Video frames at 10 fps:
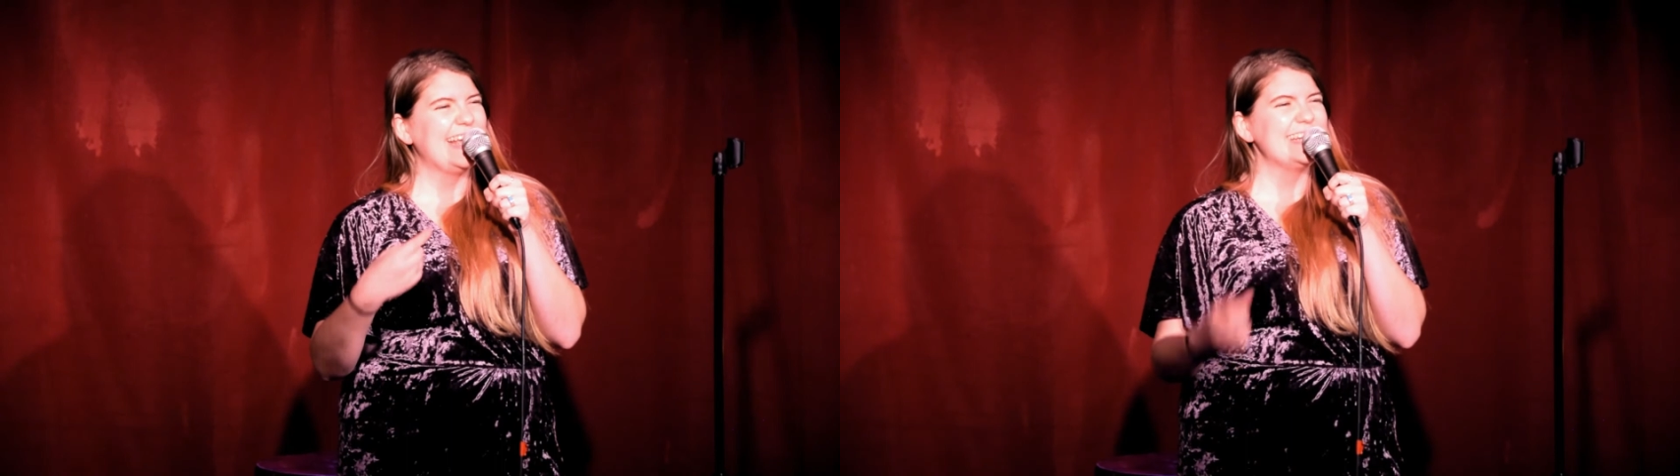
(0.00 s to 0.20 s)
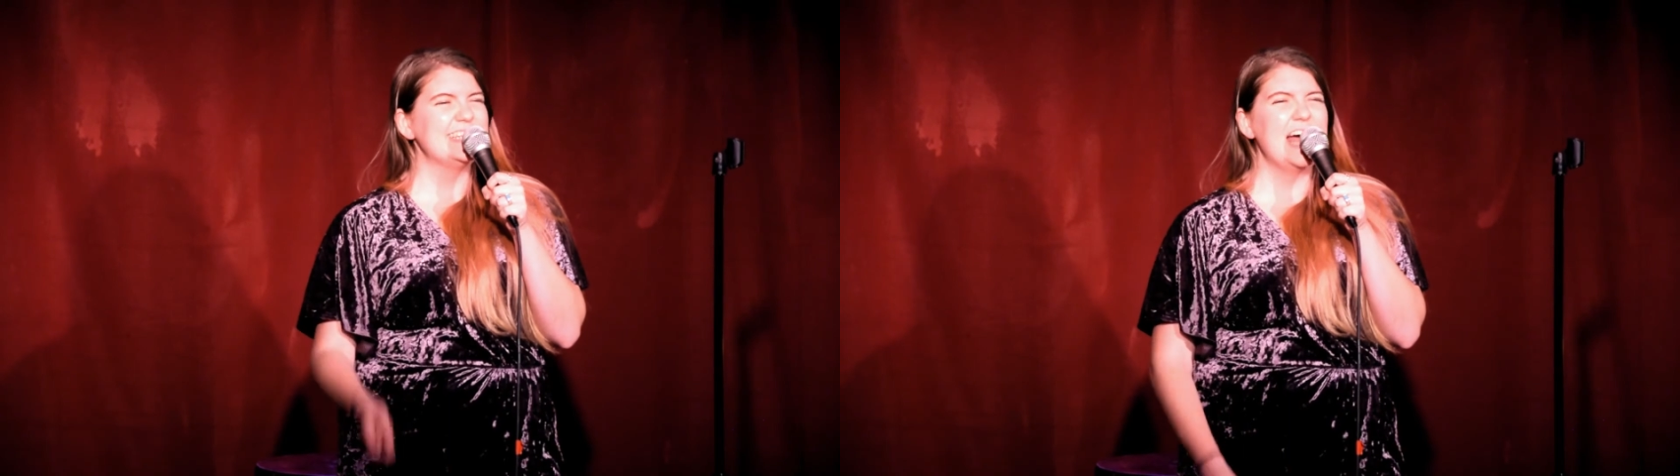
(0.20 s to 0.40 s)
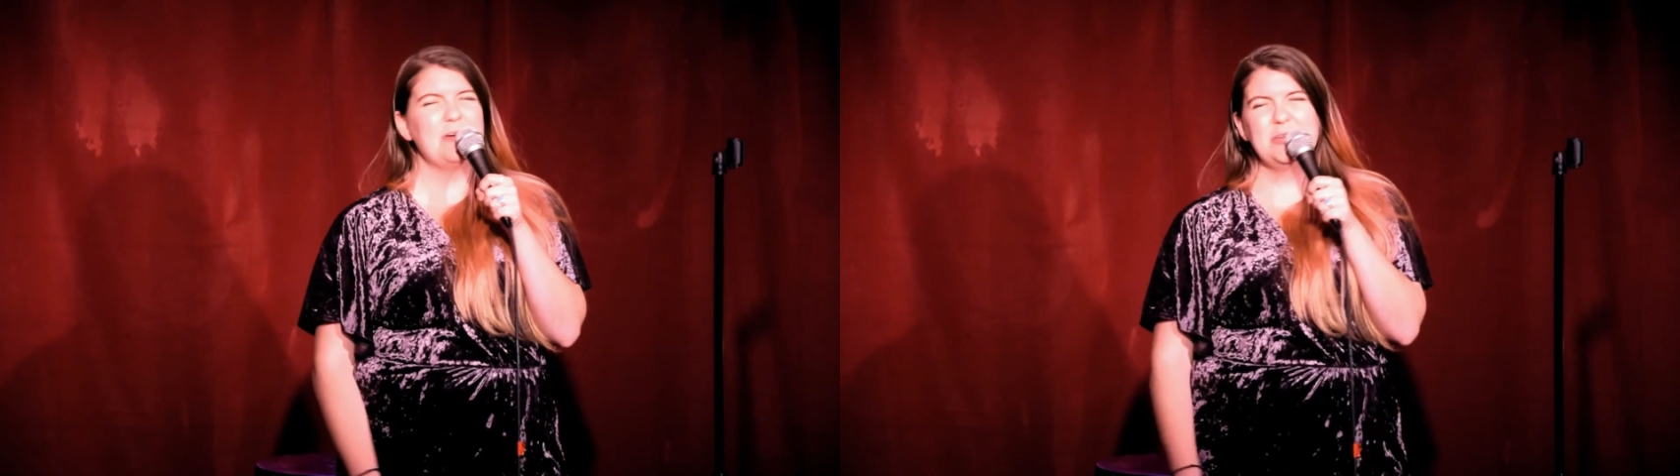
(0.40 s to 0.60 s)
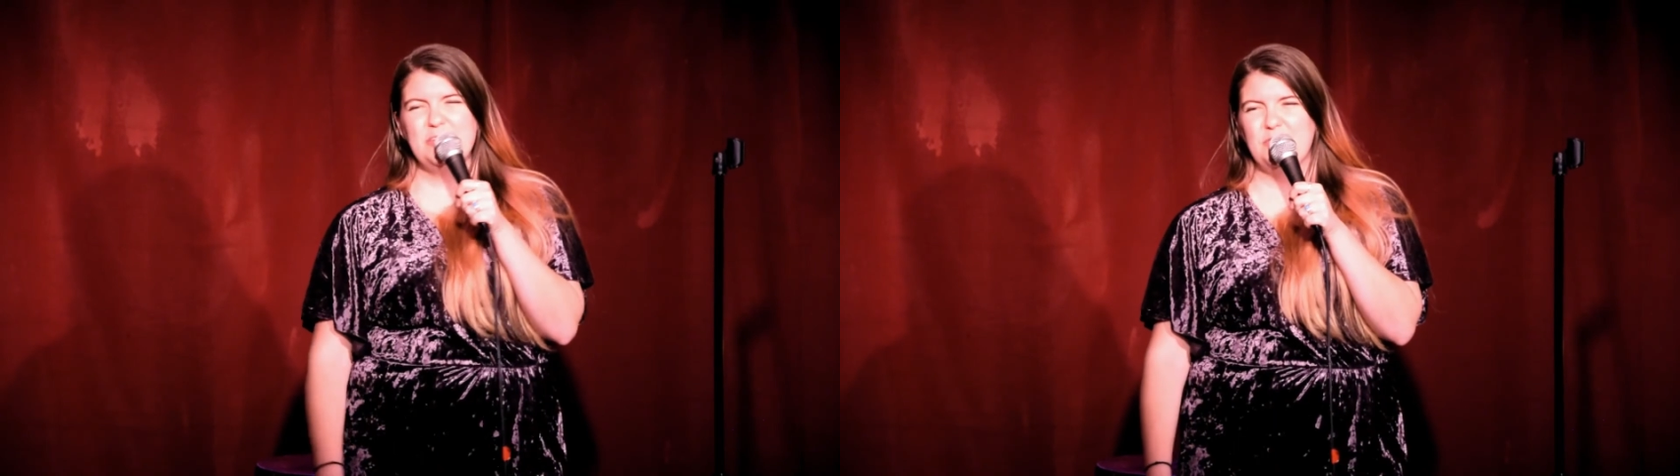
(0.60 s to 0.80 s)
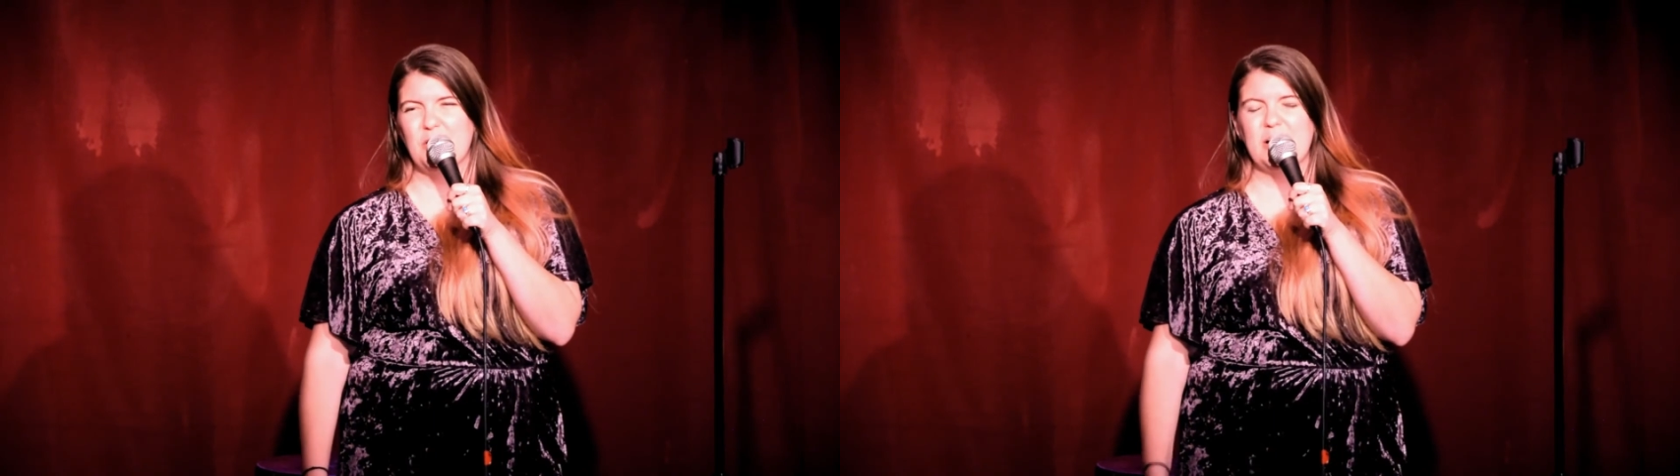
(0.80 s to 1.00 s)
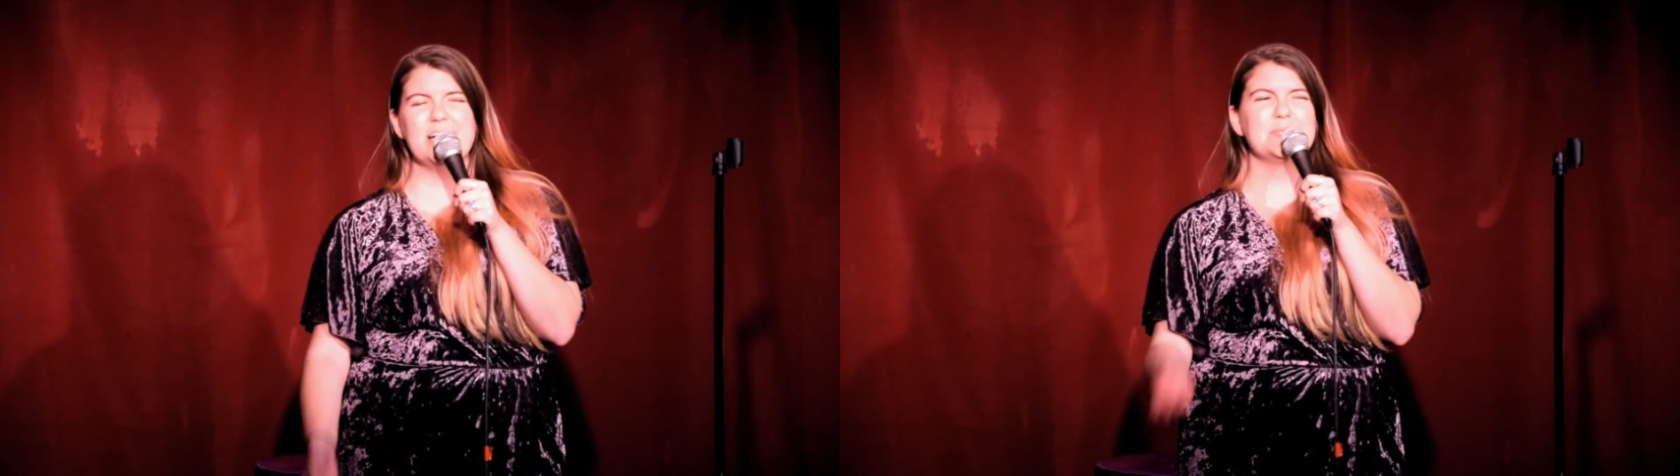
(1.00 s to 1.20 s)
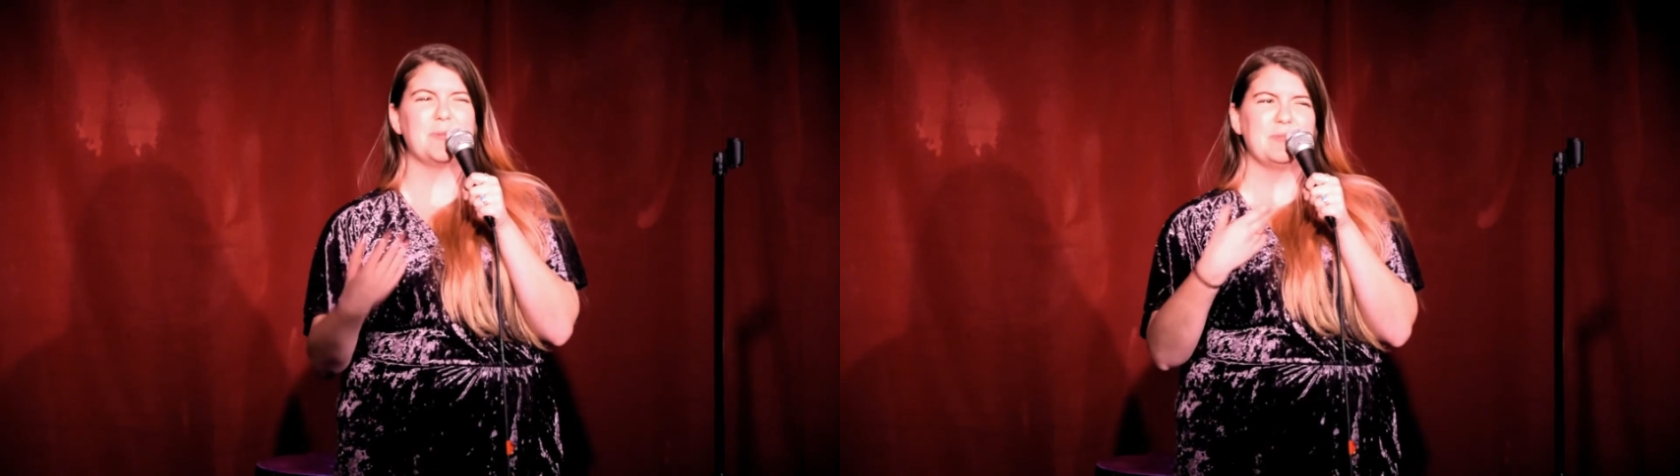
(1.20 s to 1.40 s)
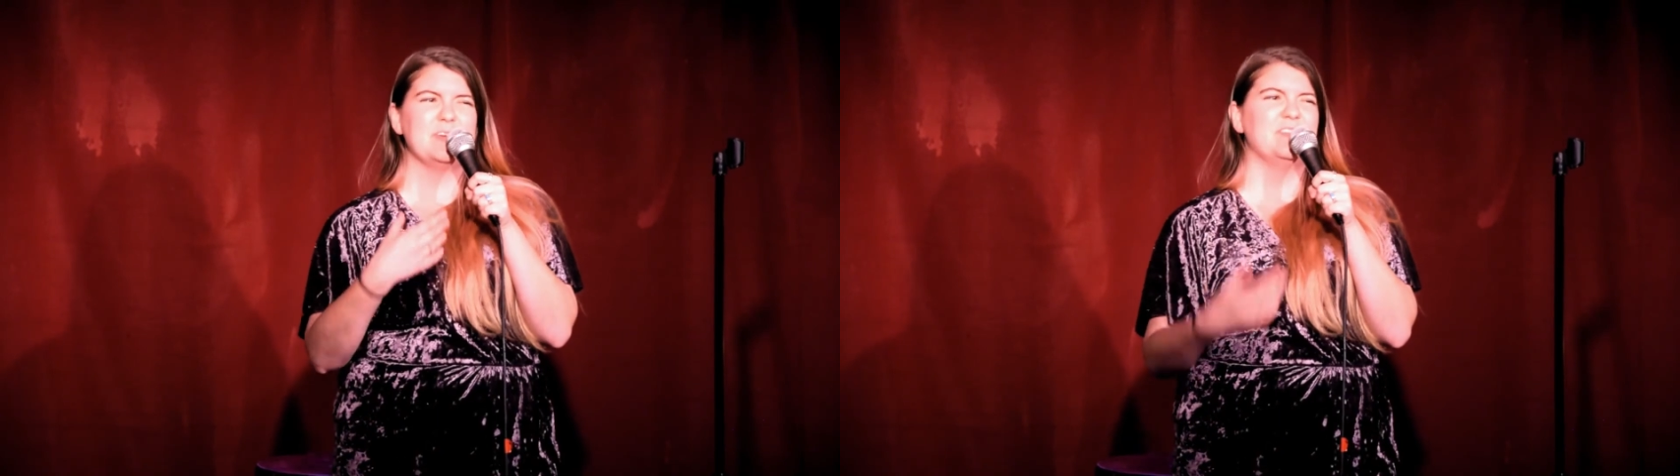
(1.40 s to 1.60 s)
not really for us, but we